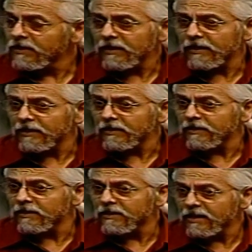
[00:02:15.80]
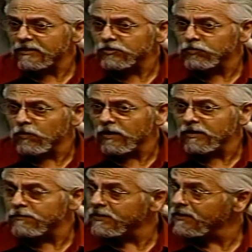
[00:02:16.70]
And that's why
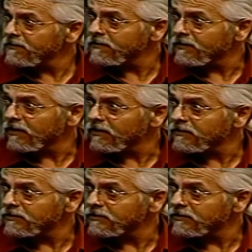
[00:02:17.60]
I'm here tonight,